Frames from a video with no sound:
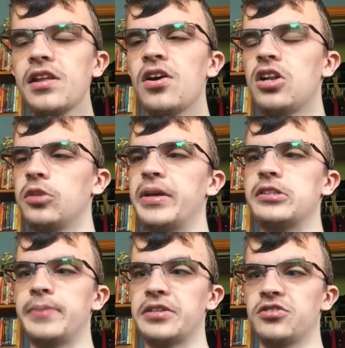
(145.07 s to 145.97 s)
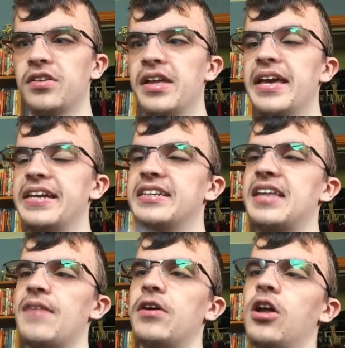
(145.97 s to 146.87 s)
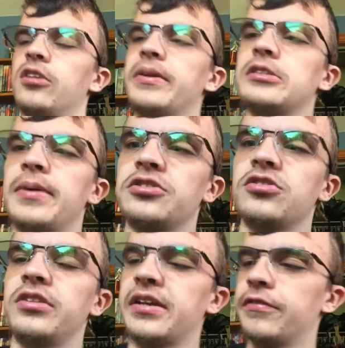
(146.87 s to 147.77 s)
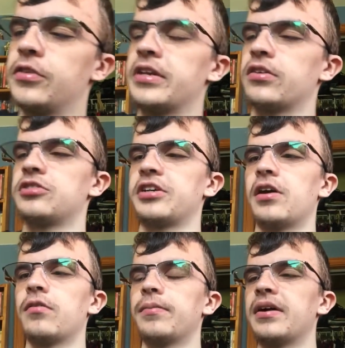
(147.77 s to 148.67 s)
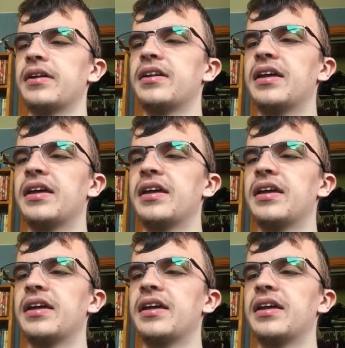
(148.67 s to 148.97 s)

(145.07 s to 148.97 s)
Halloween special. He did have a Halloween special like a few years ago, but